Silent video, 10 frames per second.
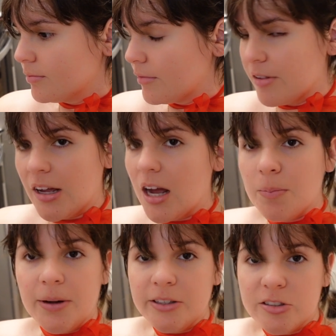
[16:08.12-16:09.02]

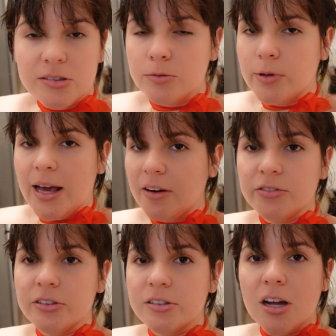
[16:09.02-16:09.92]
stop. I just would have
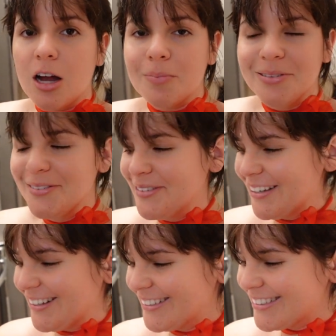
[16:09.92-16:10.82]
to stop
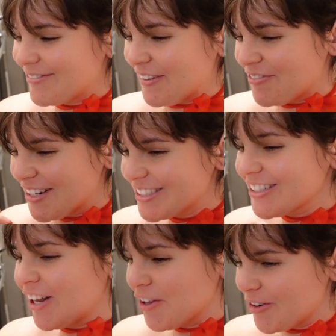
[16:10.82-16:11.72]
because if I finish
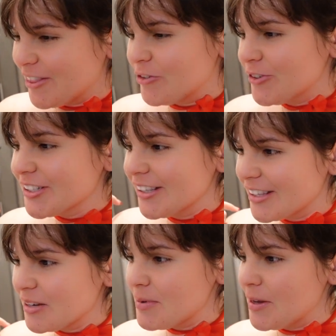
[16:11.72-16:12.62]
it all the way through, it's gonna
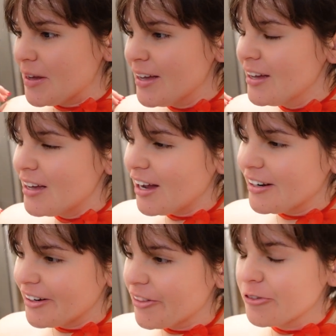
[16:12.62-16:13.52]
take me
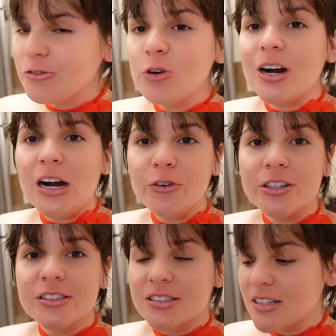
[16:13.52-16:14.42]
another 4
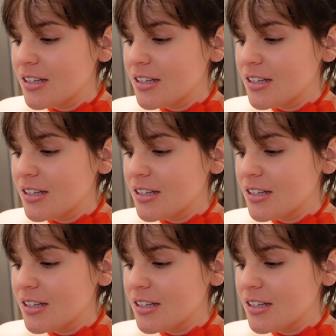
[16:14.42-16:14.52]
hours.